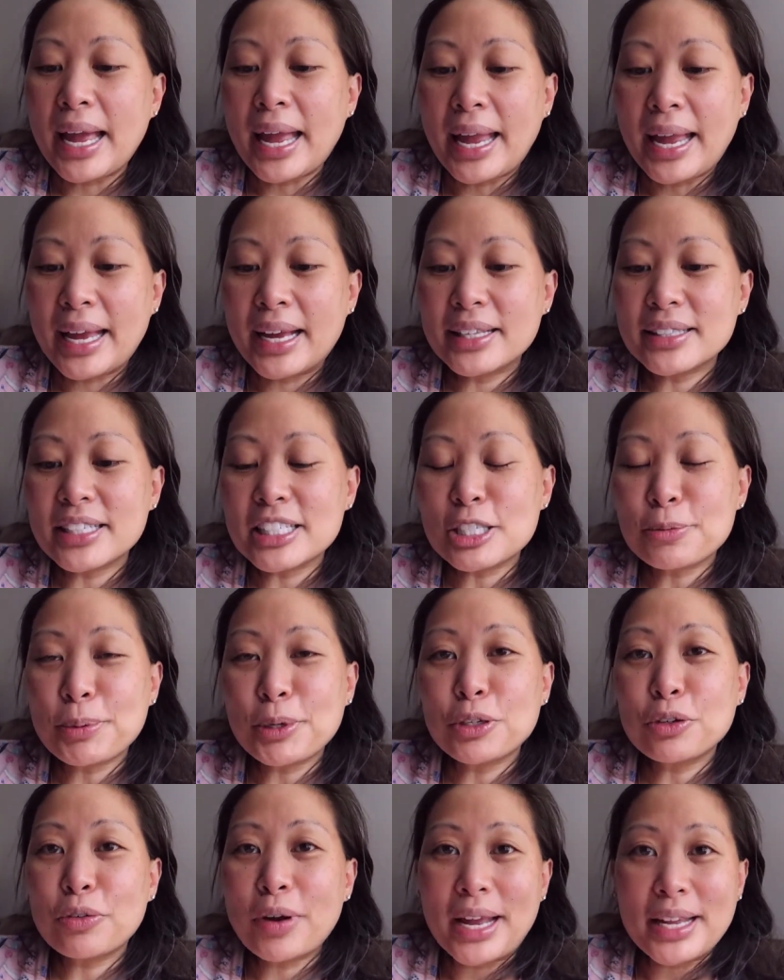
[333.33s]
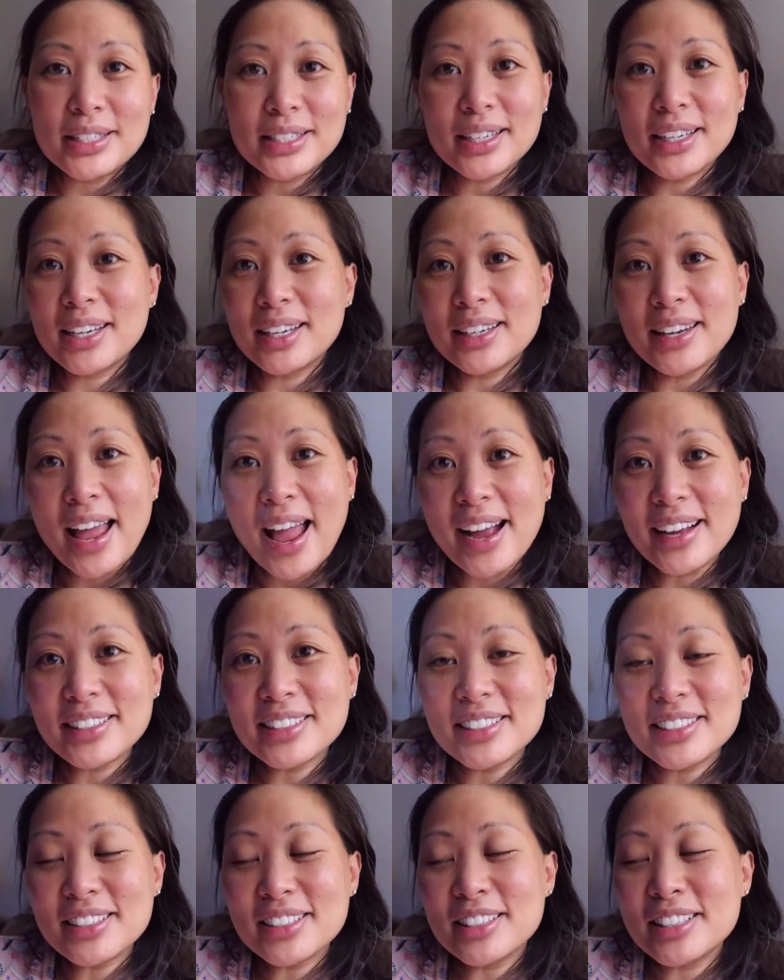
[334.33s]
And it's been great to
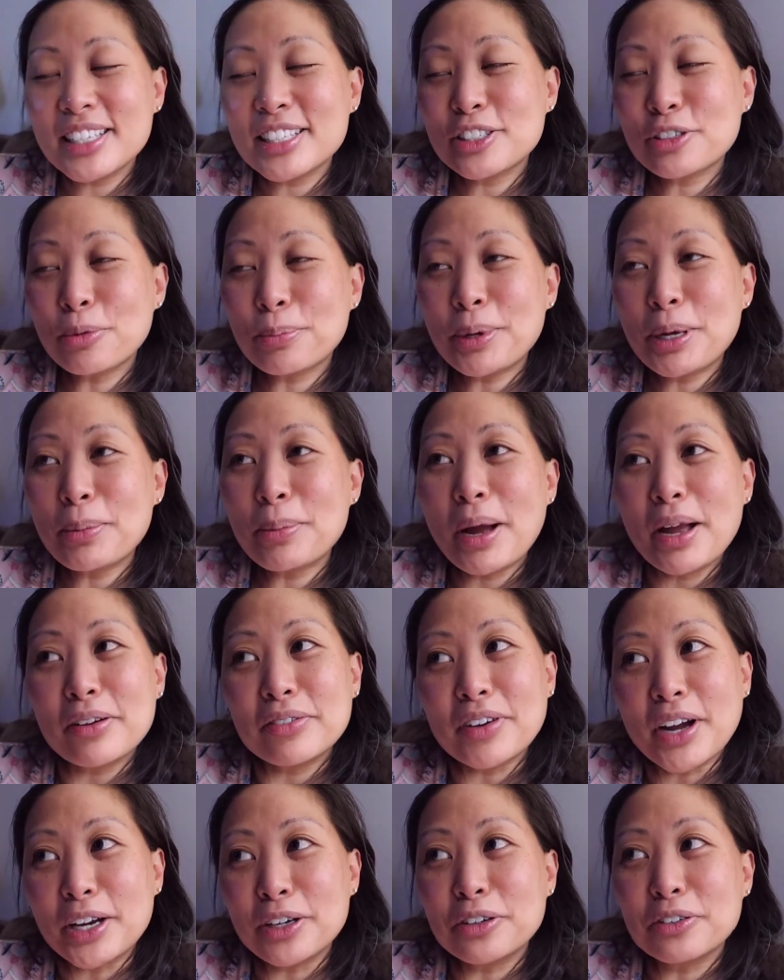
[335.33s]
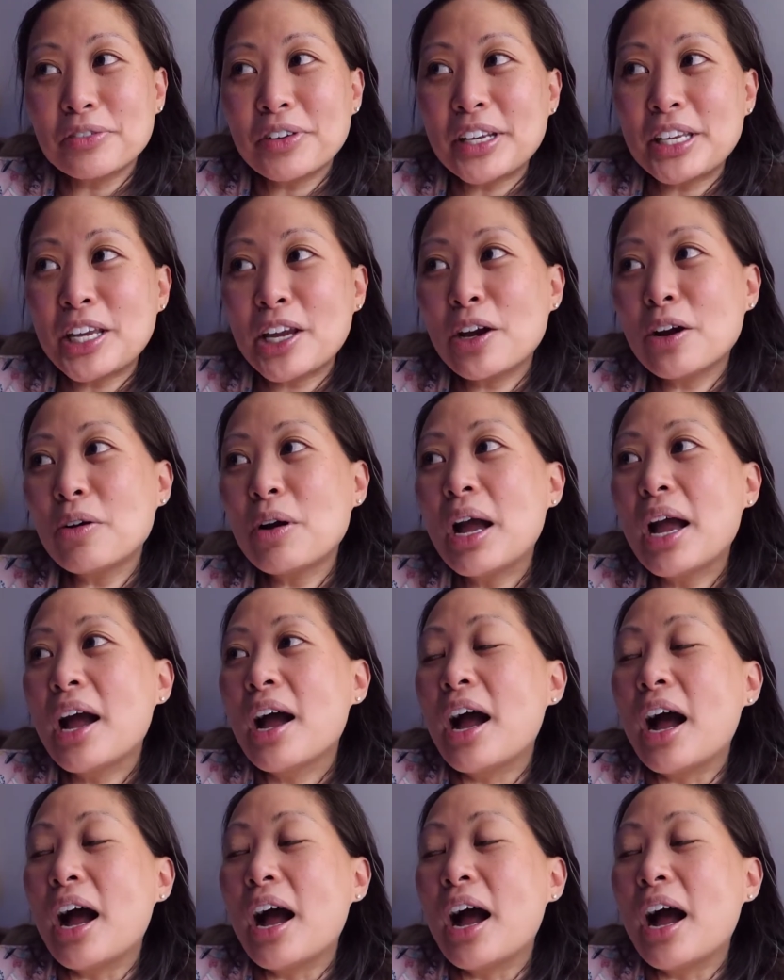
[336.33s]
connect. This will be my final video.